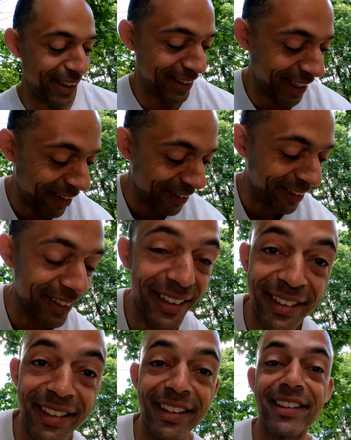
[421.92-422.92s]
this out, dude.
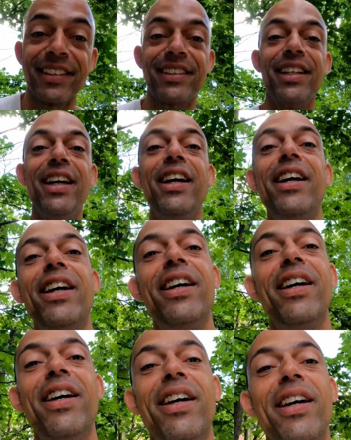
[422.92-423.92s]
This is
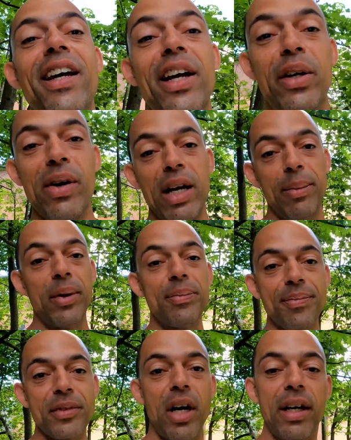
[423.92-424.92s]
incredible.
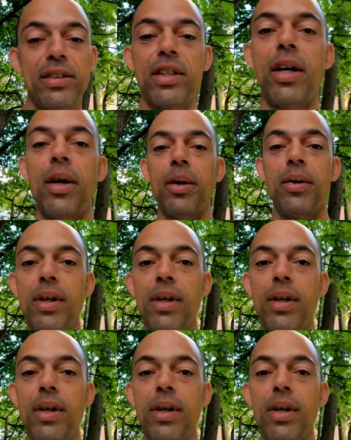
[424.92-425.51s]
All right, so